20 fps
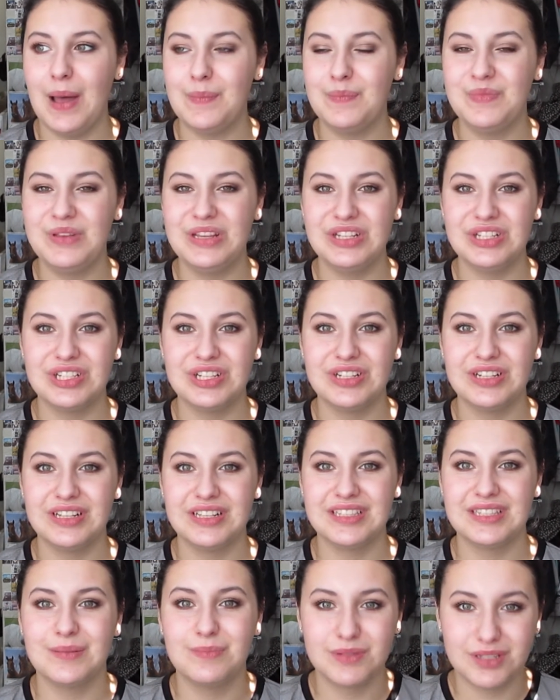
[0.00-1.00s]
Be sure to
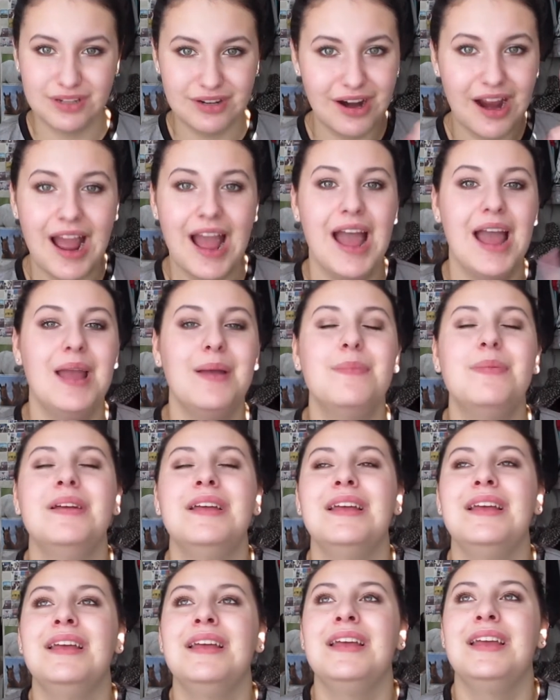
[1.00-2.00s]
subscribe,
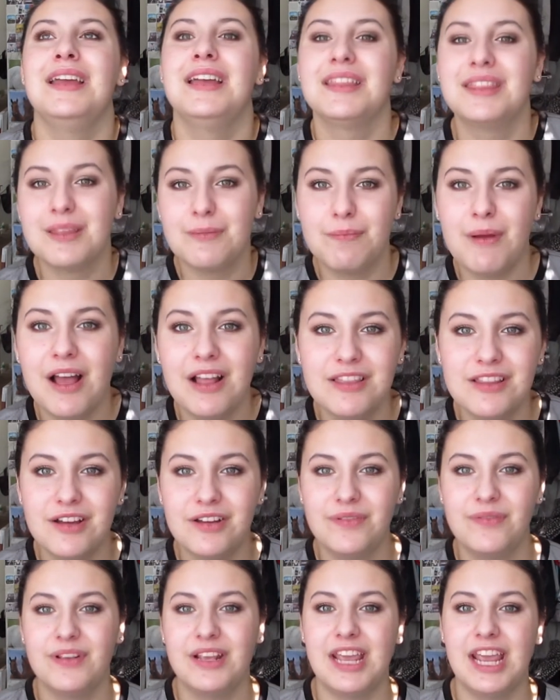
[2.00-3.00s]
hit the bell
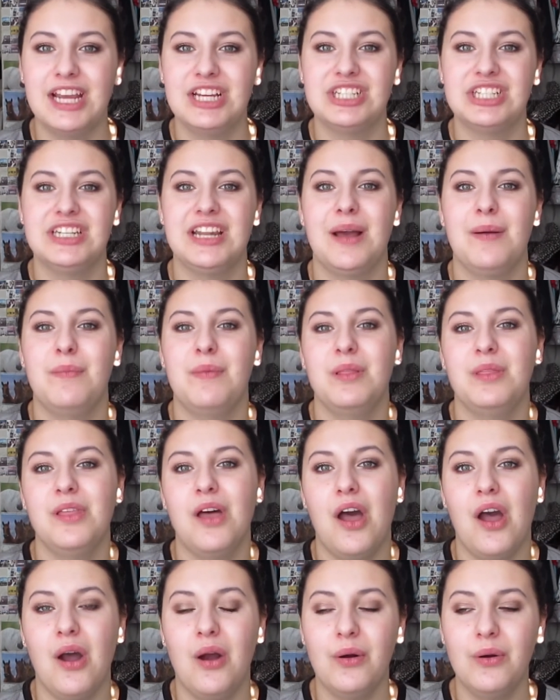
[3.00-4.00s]
notification down
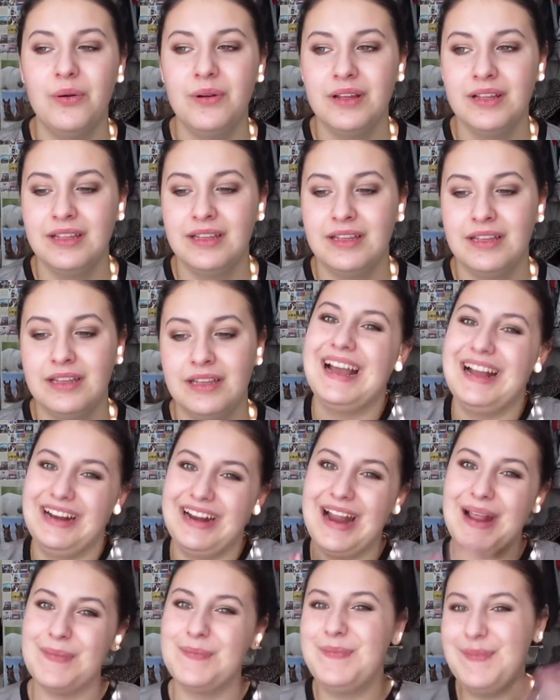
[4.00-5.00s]
below.
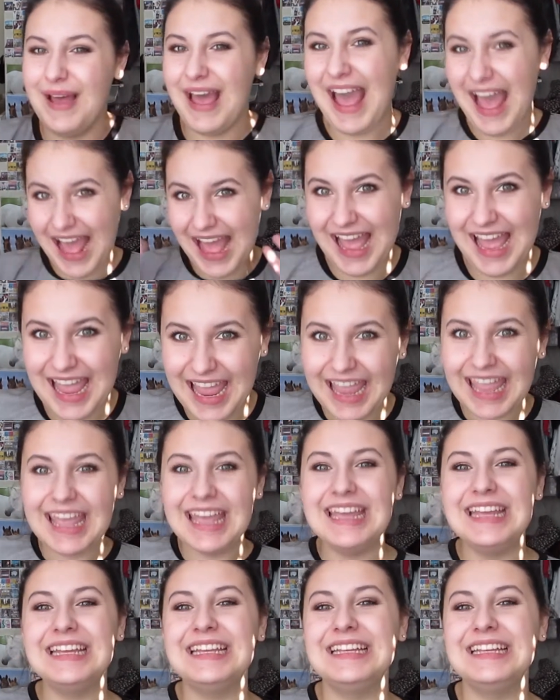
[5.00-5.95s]
Alright, bye!